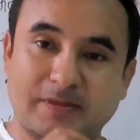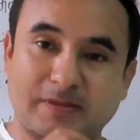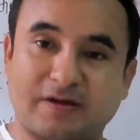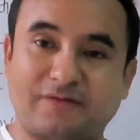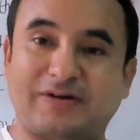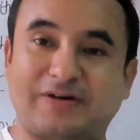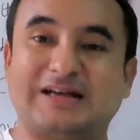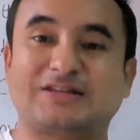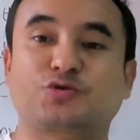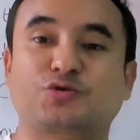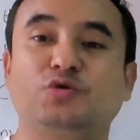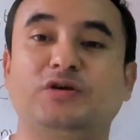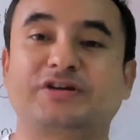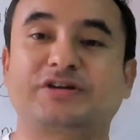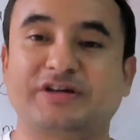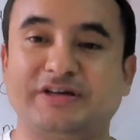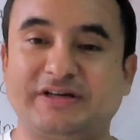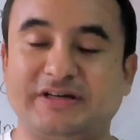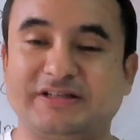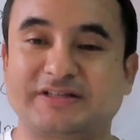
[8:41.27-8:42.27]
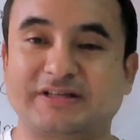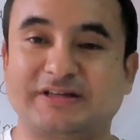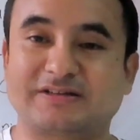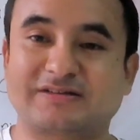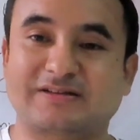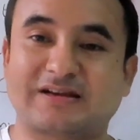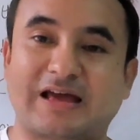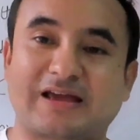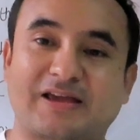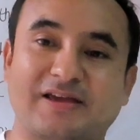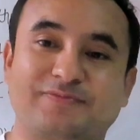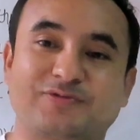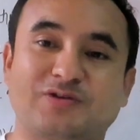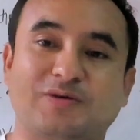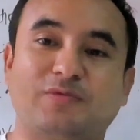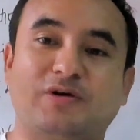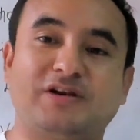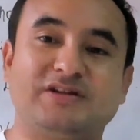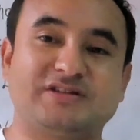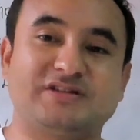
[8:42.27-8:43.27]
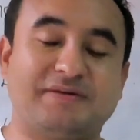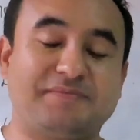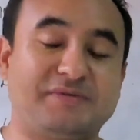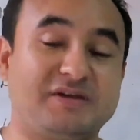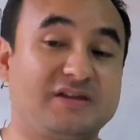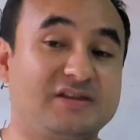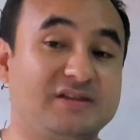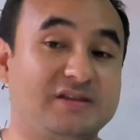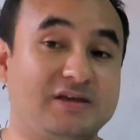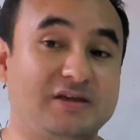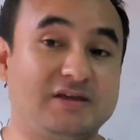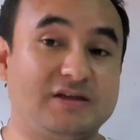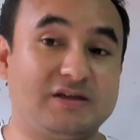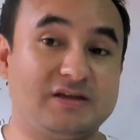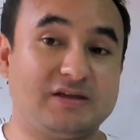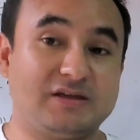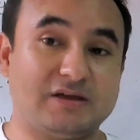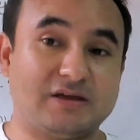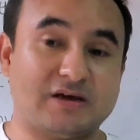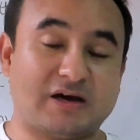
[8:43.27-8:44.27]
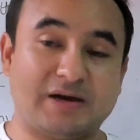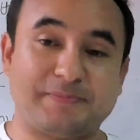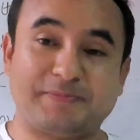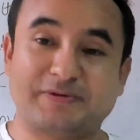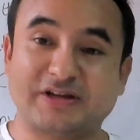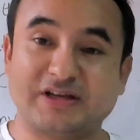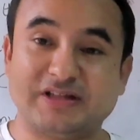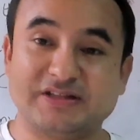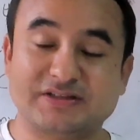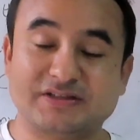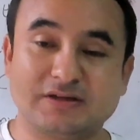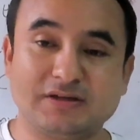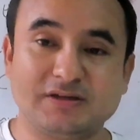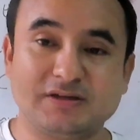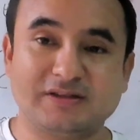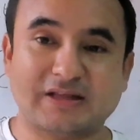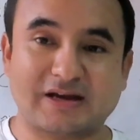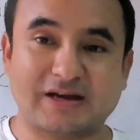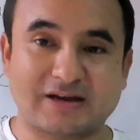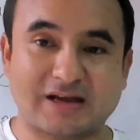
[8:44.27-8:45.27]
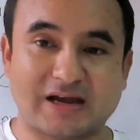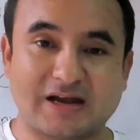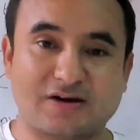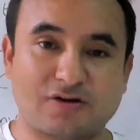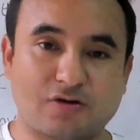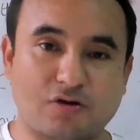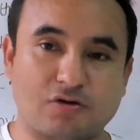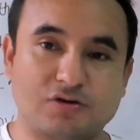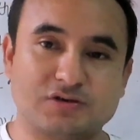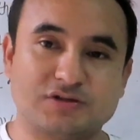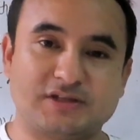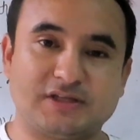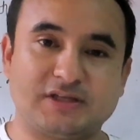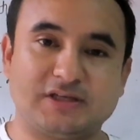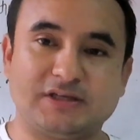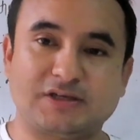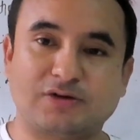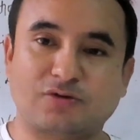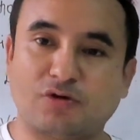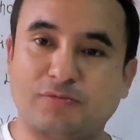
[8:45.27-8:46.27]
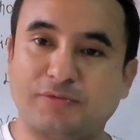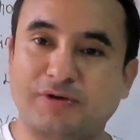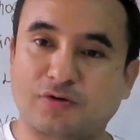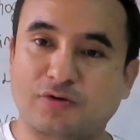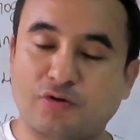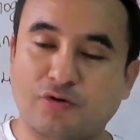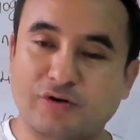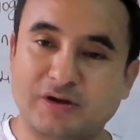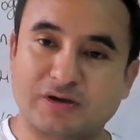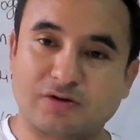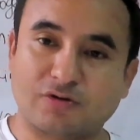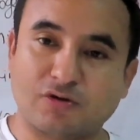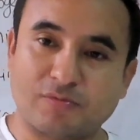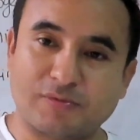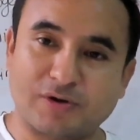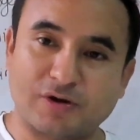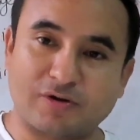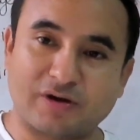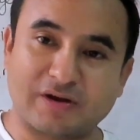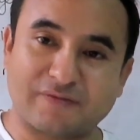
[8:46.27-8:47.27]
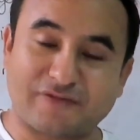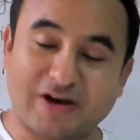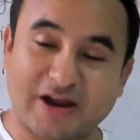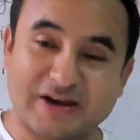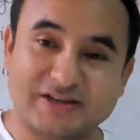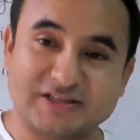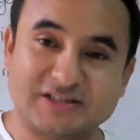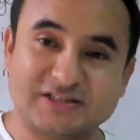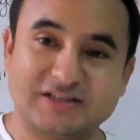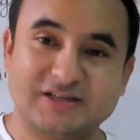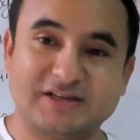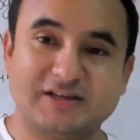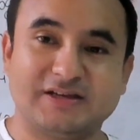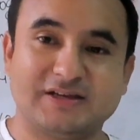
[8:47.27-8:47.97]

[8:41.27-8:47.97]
vascular conditions, like if someone is having the hypertension, that can cause the chronic glomerulonephritis,